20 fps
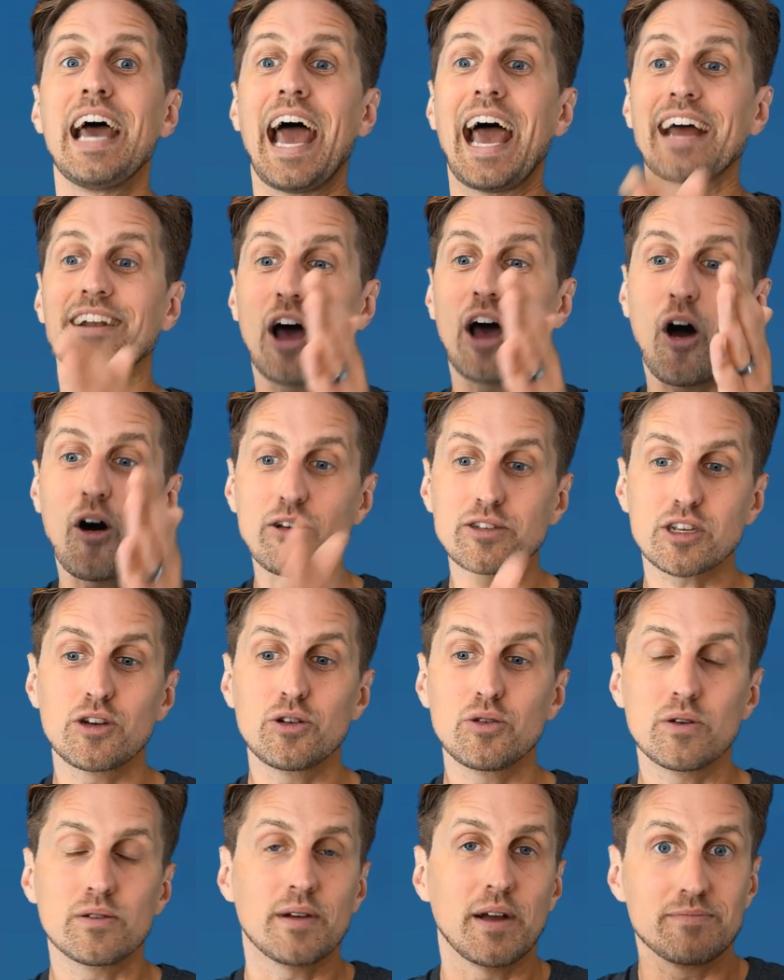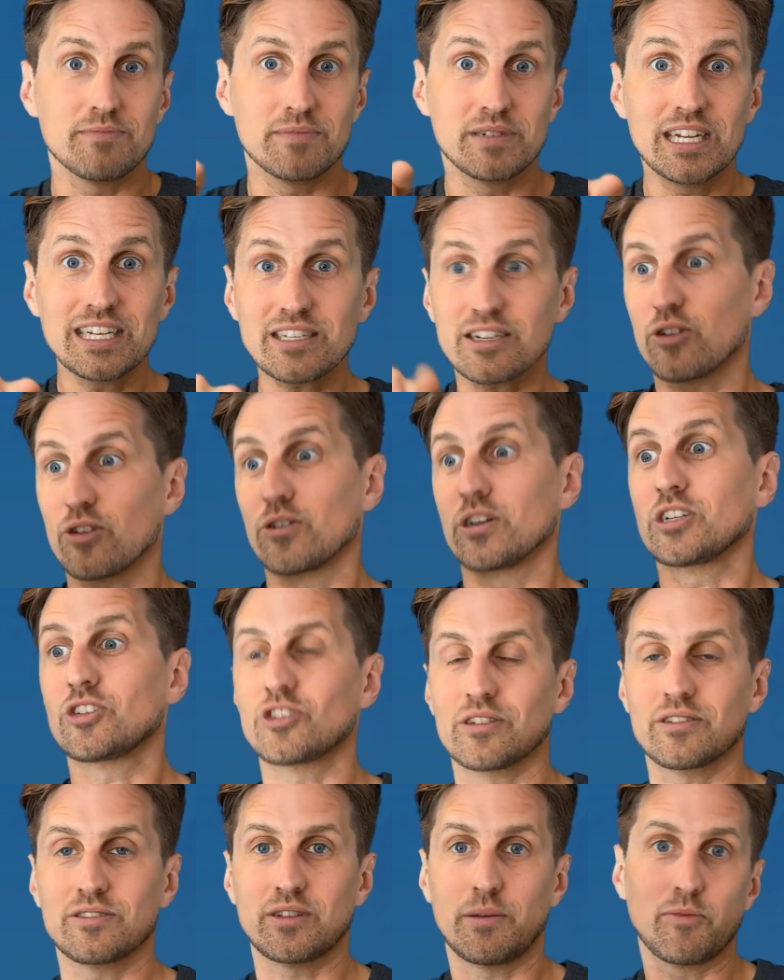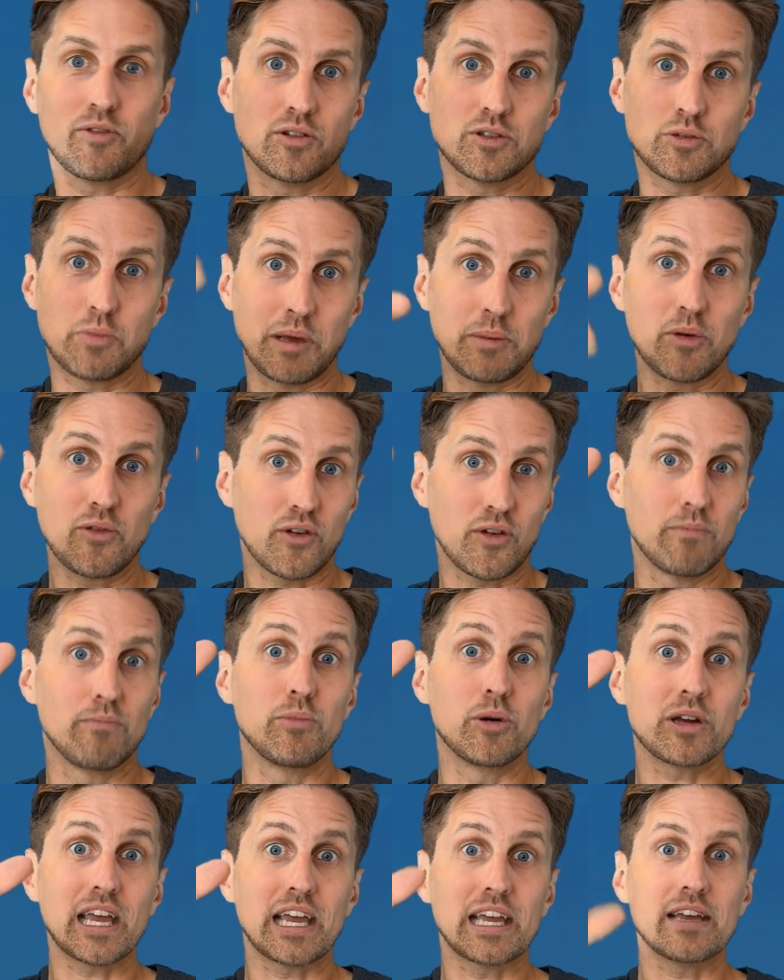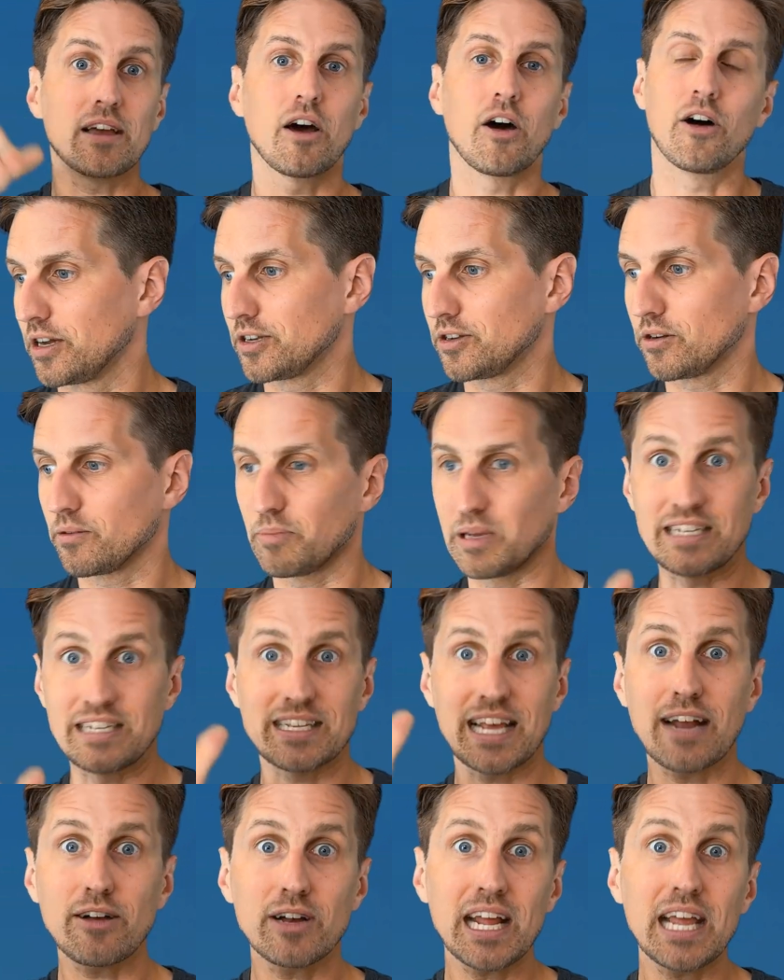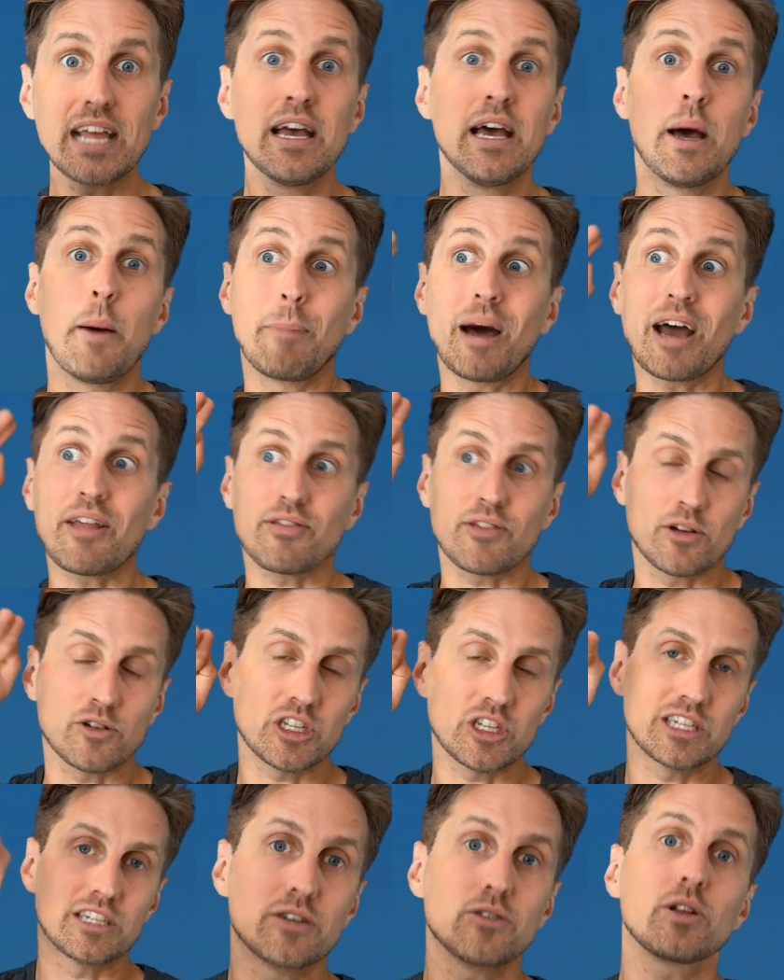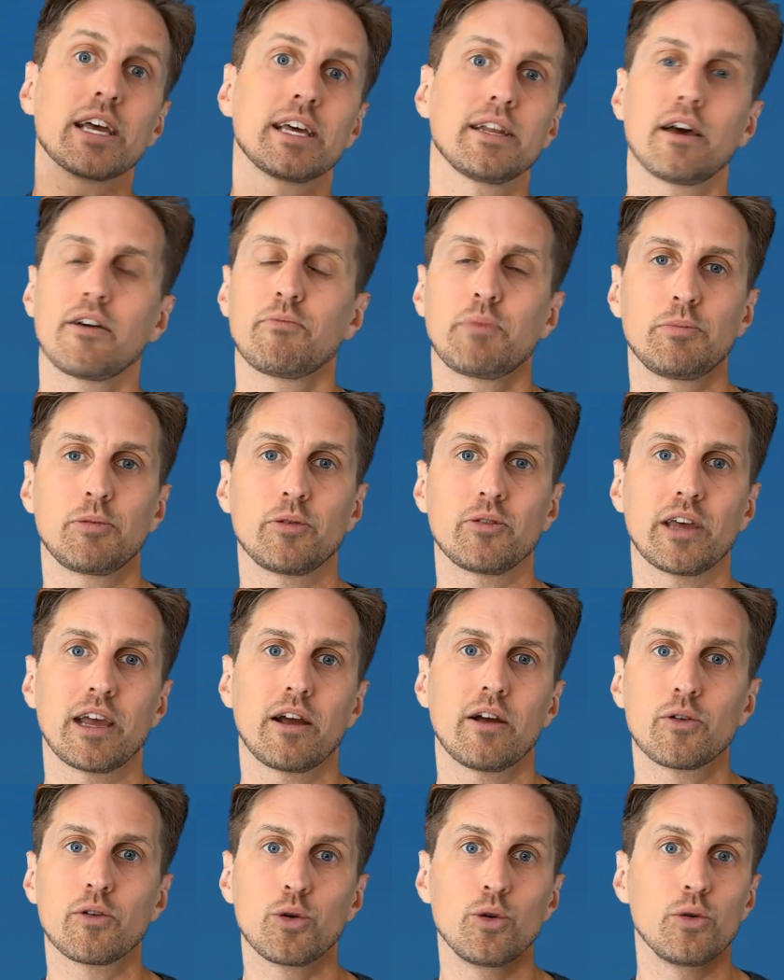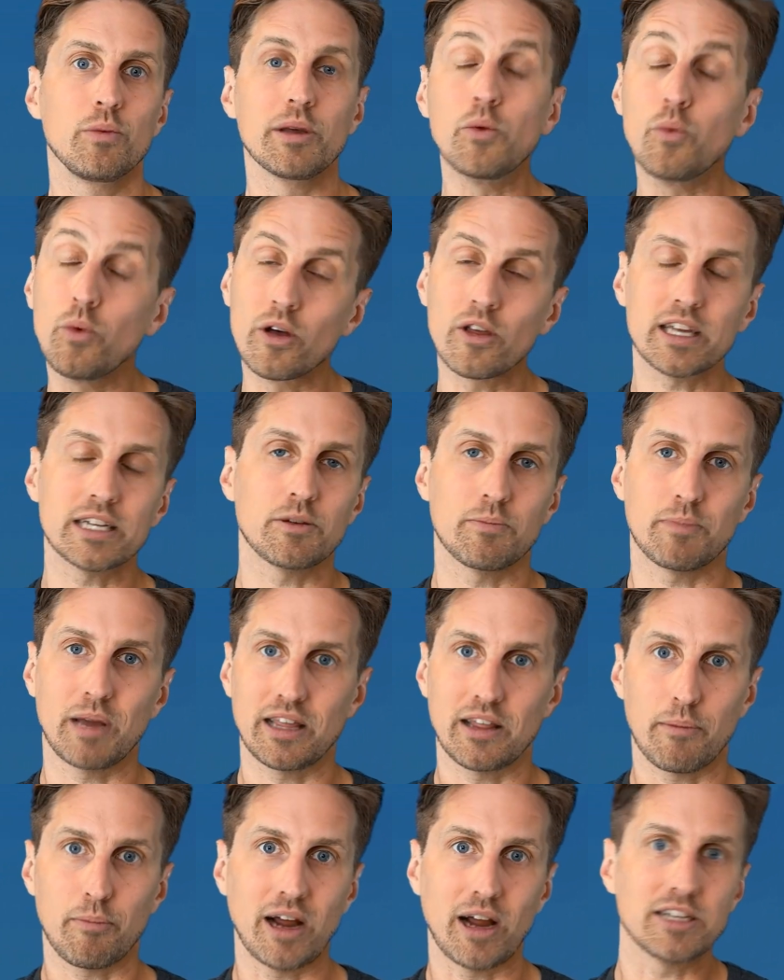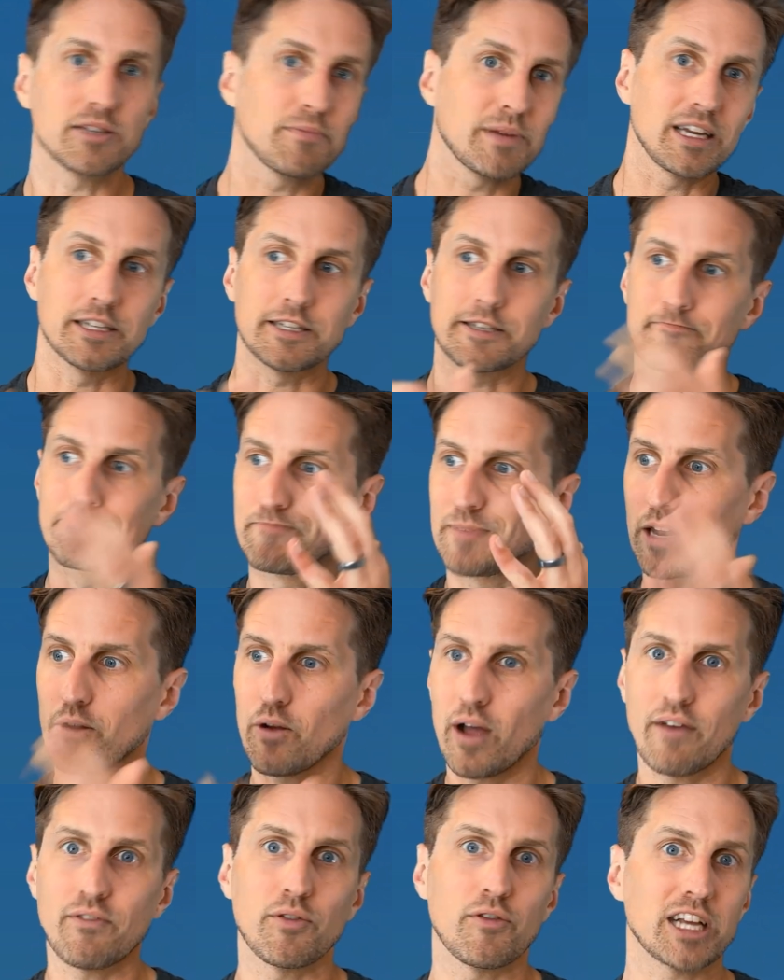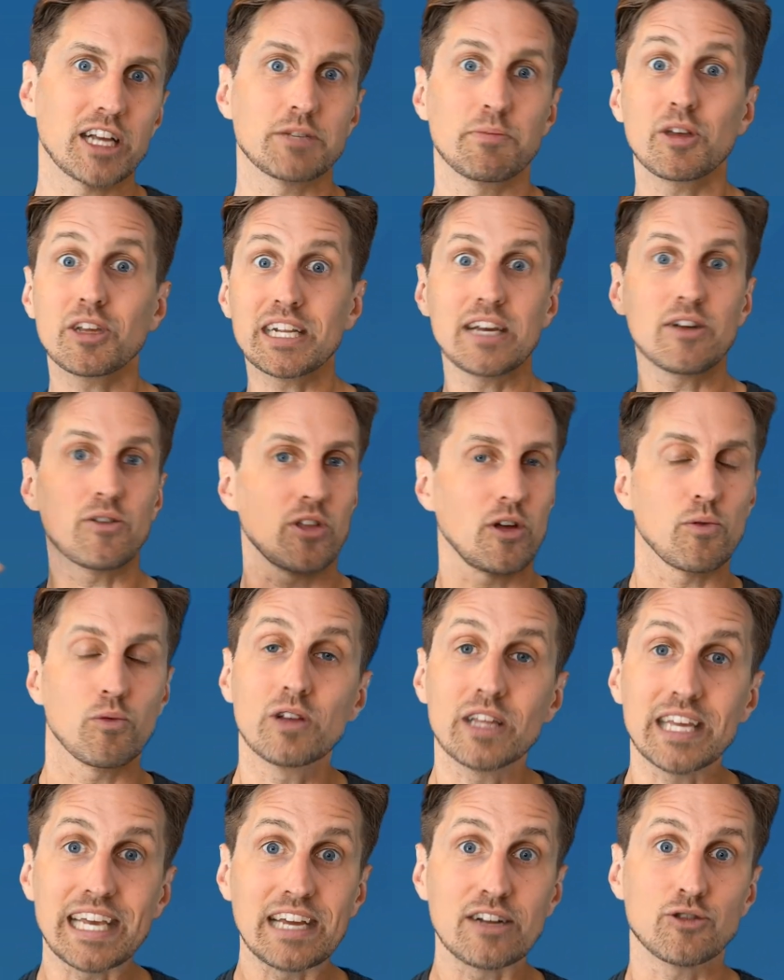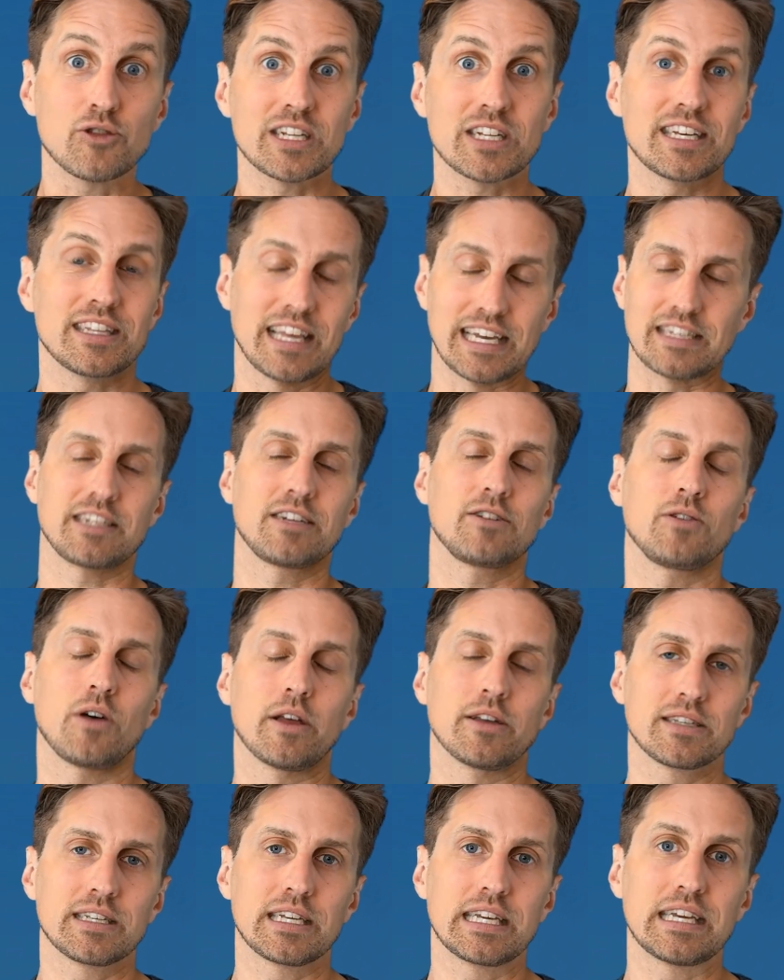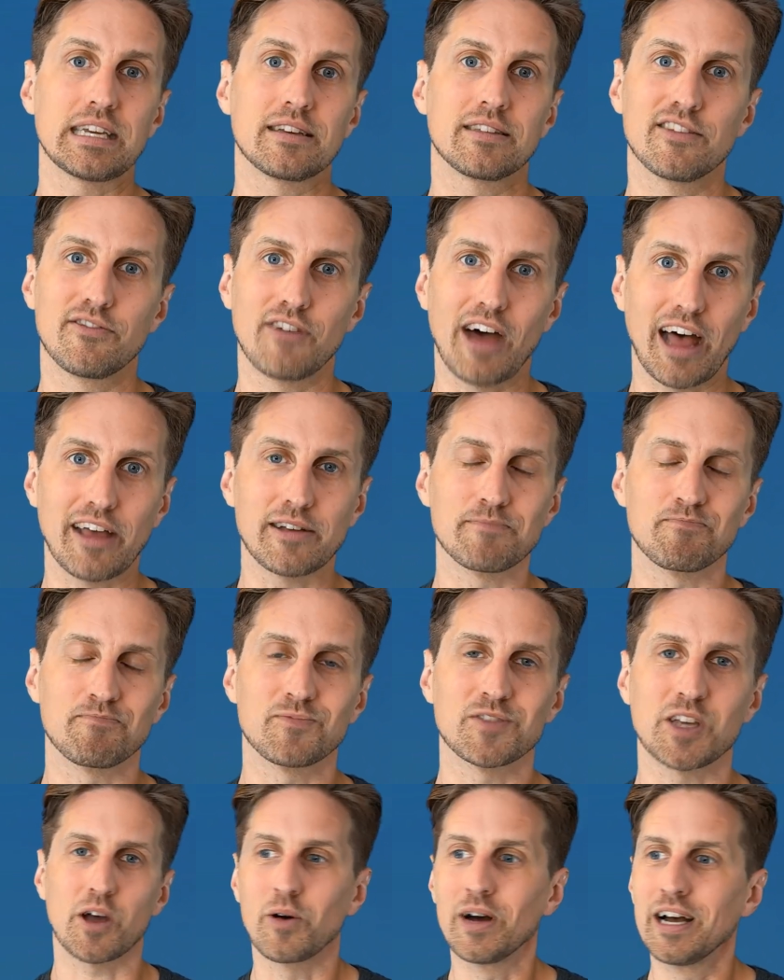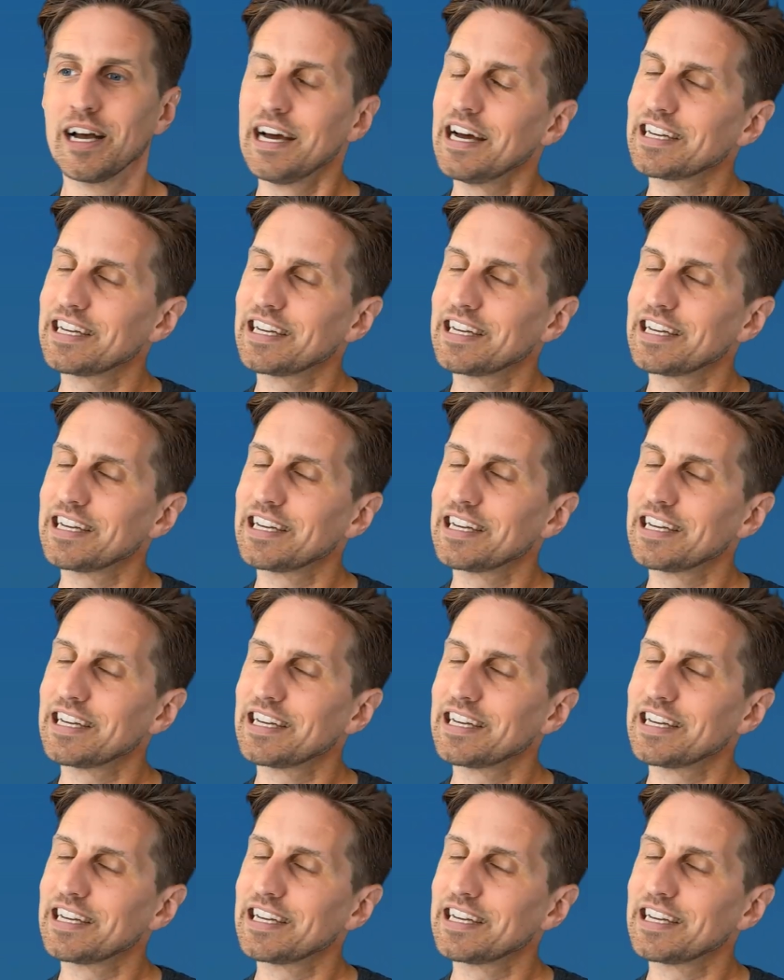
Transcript: and also discourage some of those people from booking on your peak Saturday, but there's still enough people there who will be willing to pay that price because they don't have the flexibility or they're really interested and they still see the value. So